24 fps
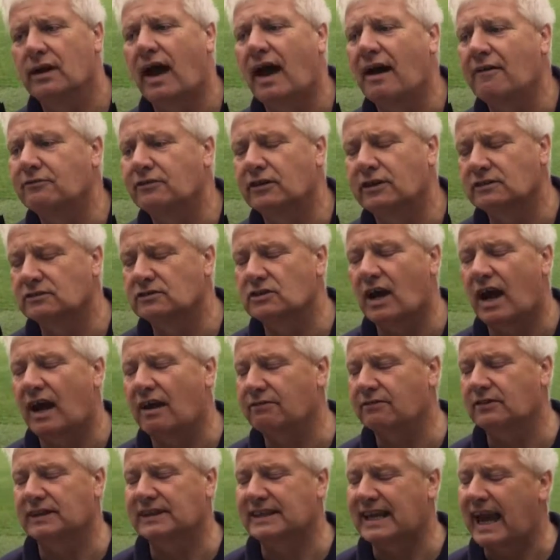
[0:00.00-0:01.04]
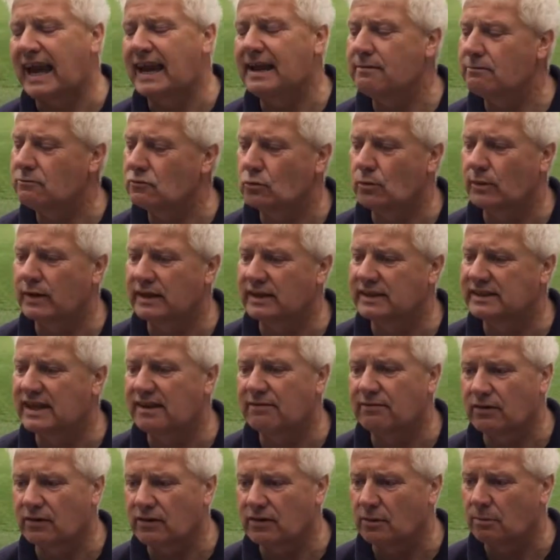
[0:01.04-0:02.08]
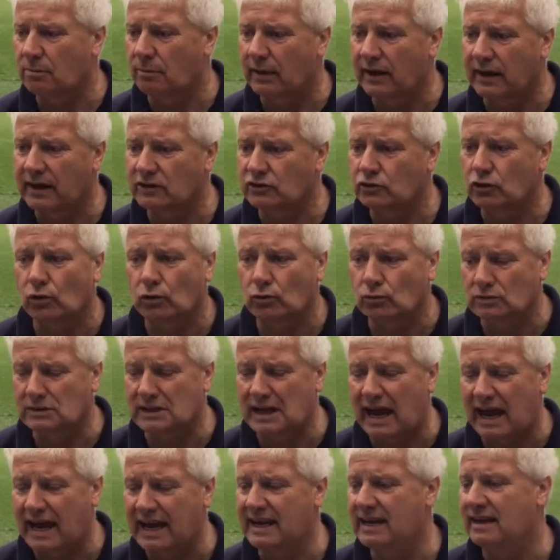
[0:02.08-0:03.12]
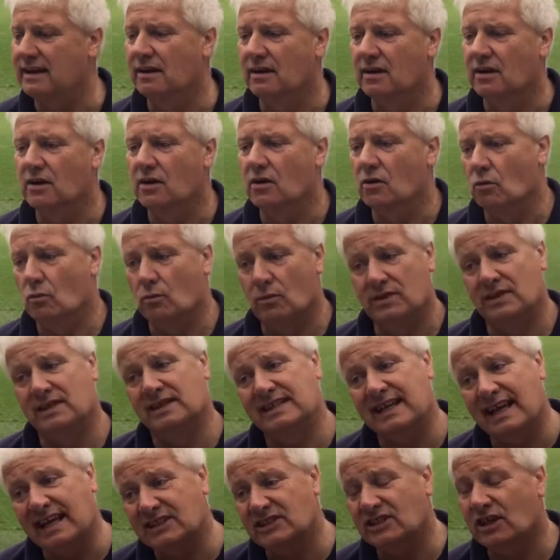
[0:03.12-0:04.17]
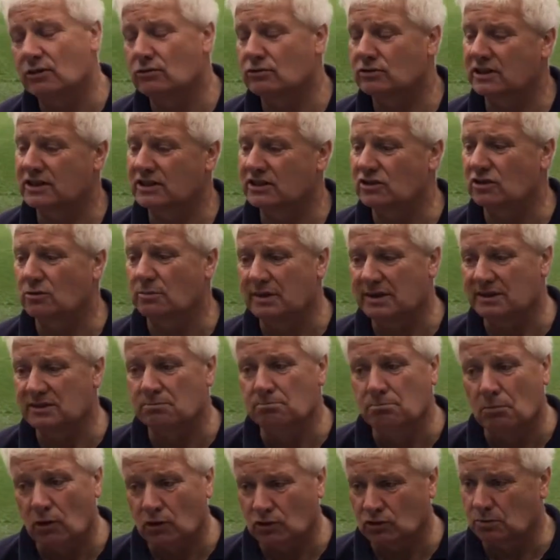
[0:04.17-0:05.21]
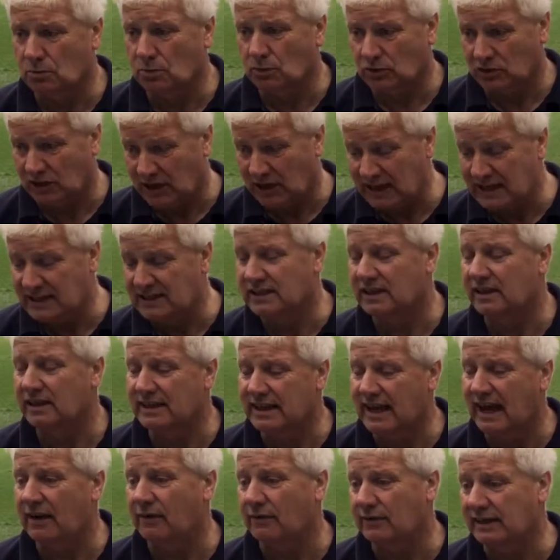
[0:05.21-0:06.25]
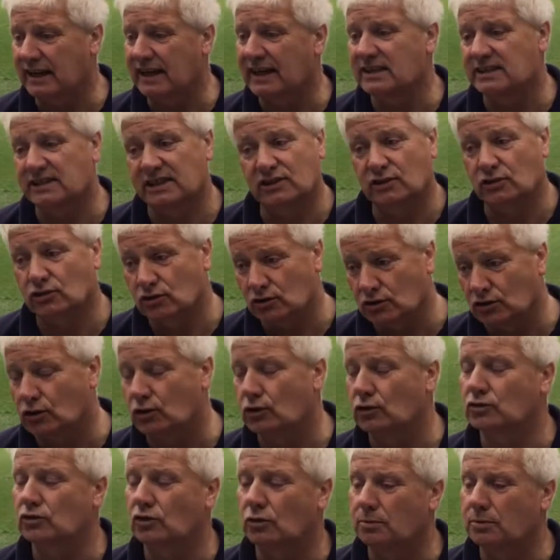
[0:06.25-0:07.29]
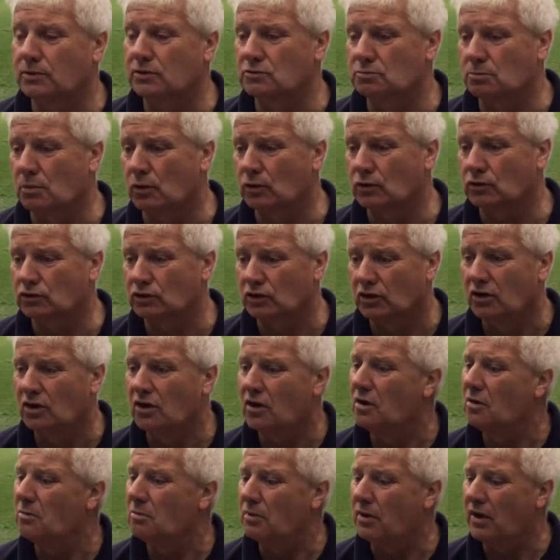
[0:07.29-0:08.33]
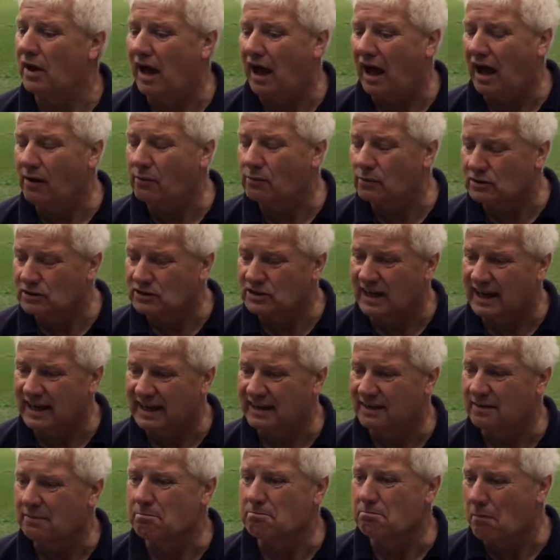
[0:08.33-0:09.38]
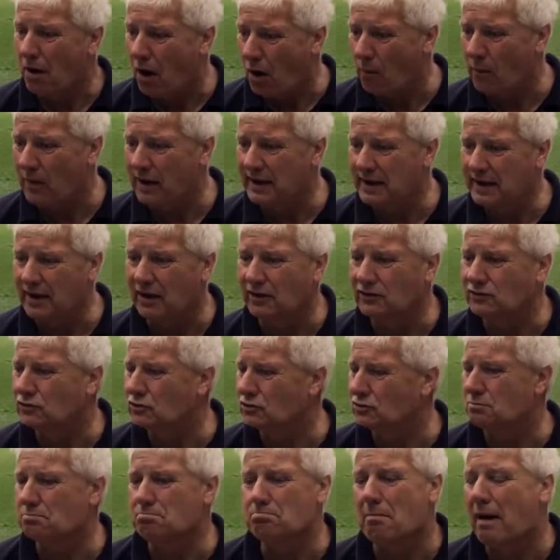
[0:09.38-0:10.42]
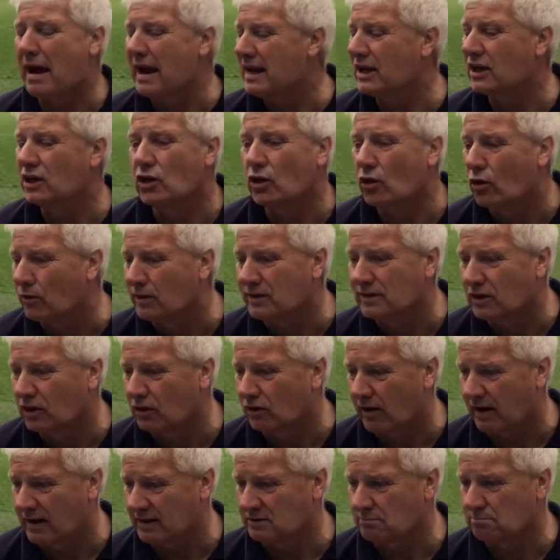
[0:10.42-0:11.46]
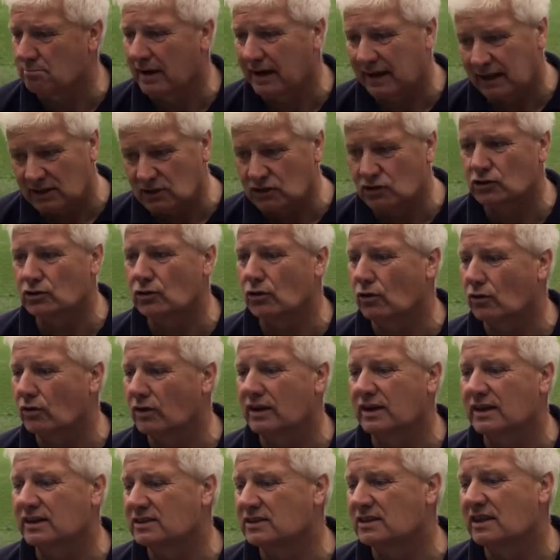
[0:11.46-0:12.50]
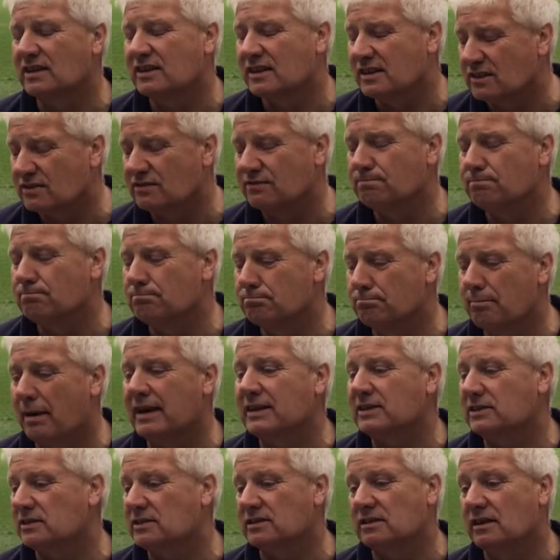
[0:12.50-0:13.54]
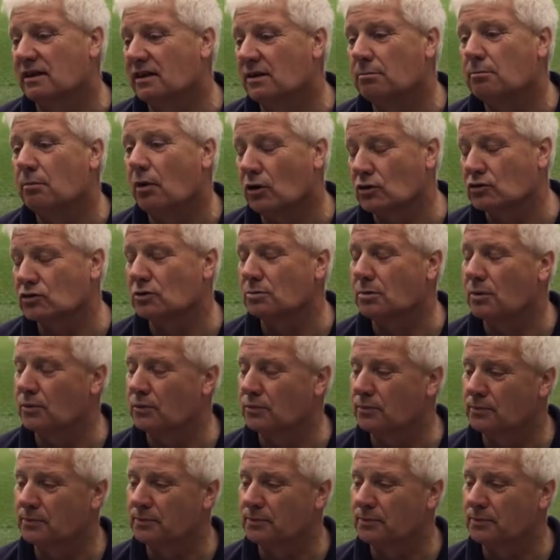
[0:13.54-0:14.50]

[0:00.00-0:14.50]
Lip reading: After games we divot the pitch all day. With the Deso system it's much easier nowadays, it doesn't cut up as much, but I would say mowing and just manicuring the grass, making sure that it's at its best possible.